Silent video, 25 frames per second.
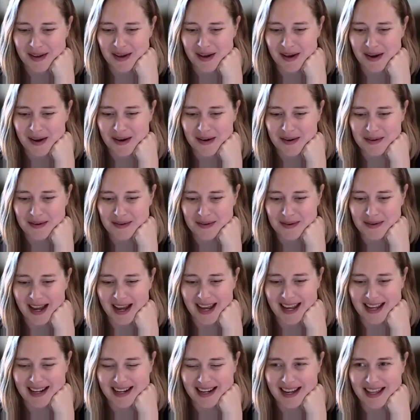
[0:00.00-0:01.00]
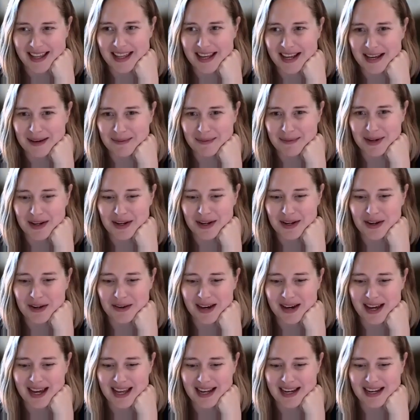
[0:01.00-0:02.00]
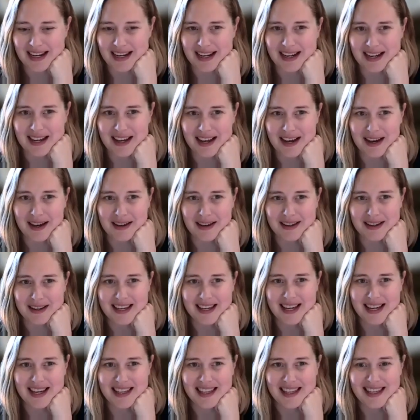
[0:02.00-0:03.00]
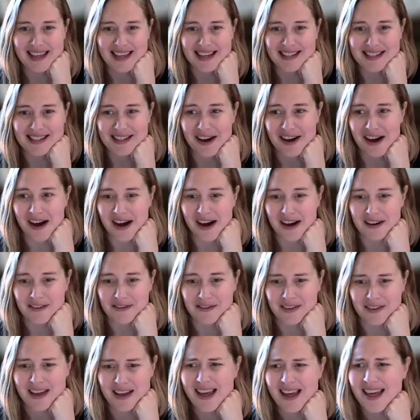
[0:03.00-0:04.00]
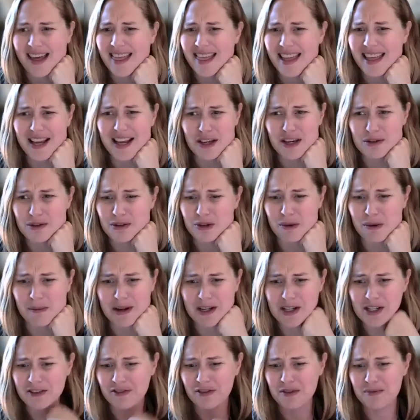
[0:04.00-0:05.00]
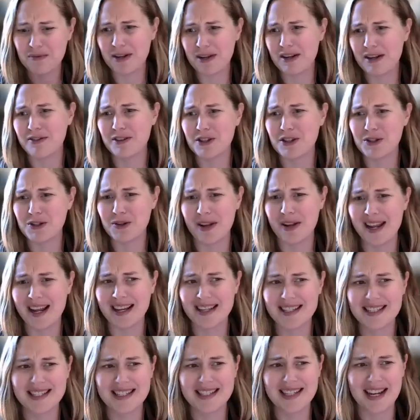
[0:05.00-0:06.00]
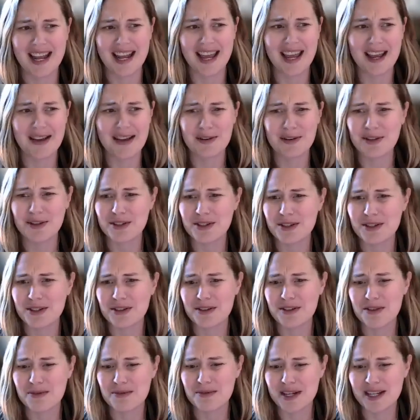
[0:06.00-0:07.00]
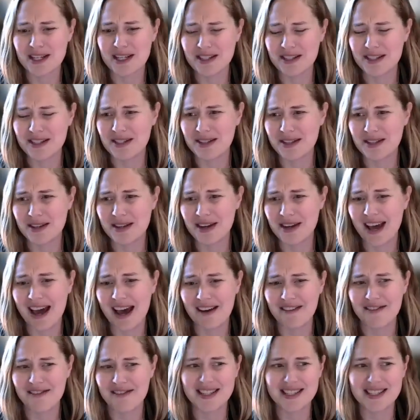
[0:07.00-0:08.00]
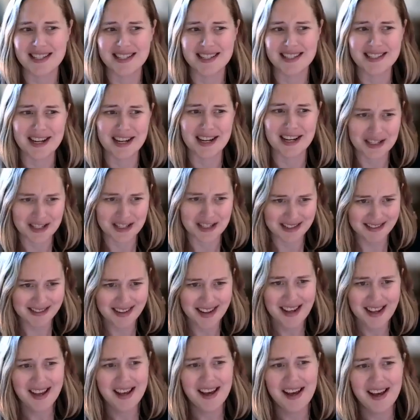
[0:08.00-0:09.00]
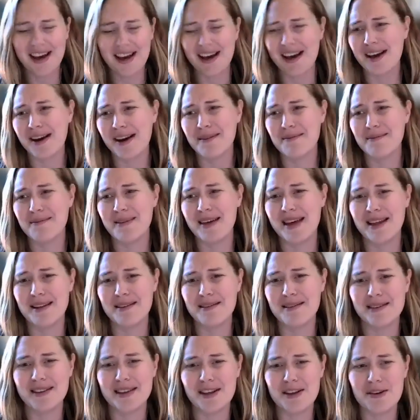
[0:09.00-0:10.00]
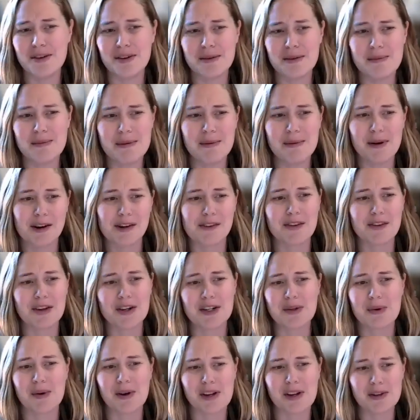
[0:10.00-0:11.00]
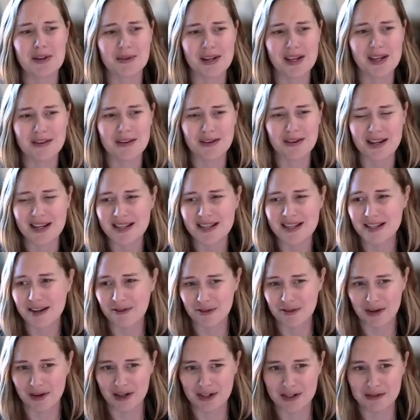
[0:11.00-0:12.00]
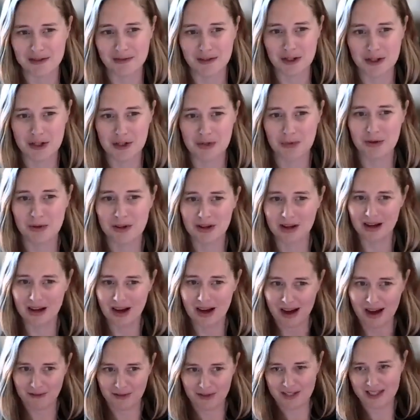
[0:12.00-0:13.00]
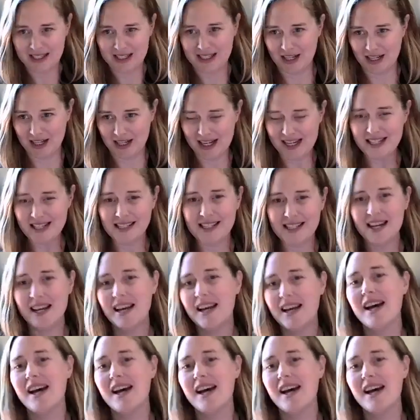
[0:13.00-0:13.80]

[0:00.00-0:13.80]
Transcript: All right, I think I'm going to go ahead and kick things off. Thank you so much, everybody, for joining us today. We're just thrilled to have this discussion and that you could be part of our 2023 Self-Direction Virtual Conference Series.